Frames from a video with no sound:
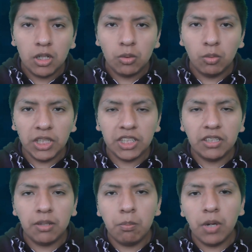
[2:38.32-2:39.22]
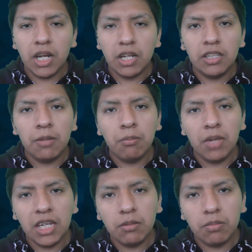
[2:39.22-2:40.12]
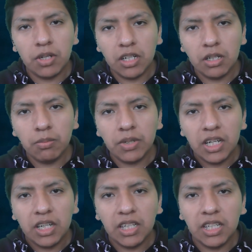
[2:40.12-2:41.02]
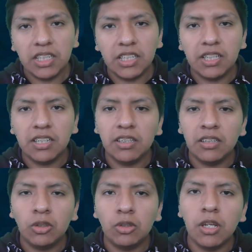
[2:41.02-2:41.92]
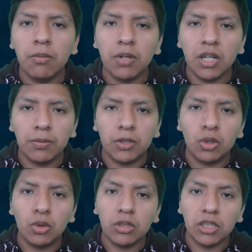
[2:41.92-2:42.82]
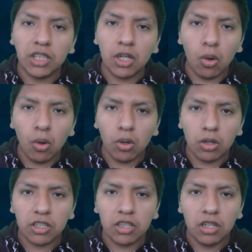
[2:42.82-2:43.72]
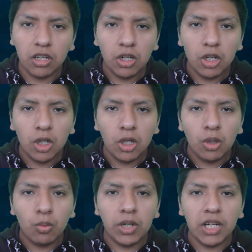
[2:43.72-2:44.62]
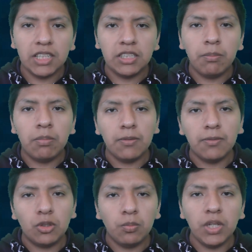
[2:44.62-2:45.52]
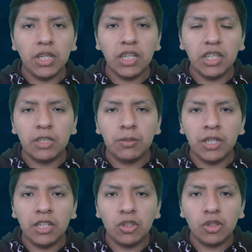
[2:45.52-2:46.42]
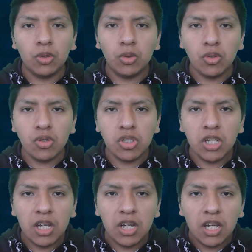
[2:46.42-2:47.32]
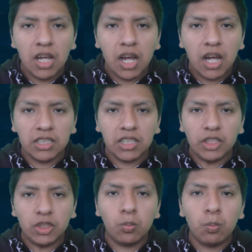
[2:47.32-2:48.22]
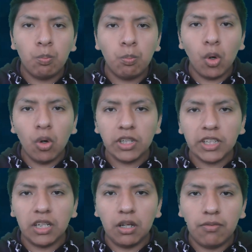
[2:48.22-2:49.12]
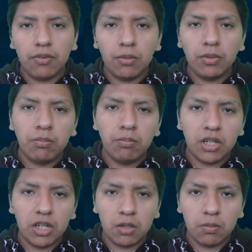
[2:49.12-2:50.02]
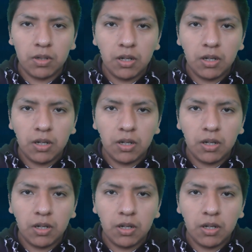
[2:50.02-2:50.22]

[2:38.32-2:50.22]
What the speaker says: which the main verb is the verb to record, whereas the verb to be is being used as a supportive of the verb.